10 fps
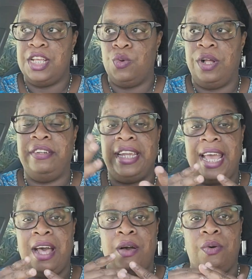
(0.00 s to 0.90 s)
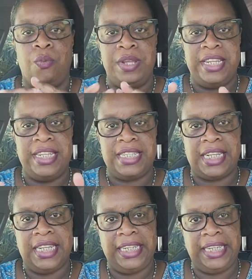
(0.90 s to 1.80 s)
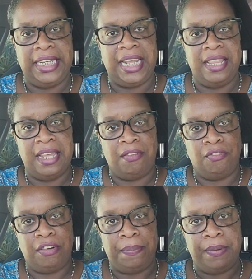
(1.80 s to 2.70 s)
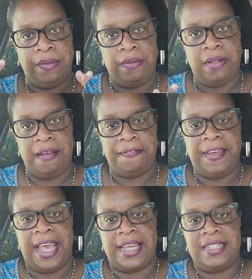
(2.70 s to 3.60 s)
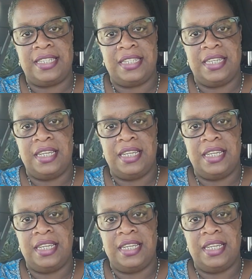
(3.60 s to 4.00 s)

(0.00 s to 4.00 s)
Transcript: Well, now we need to clean that ripple effect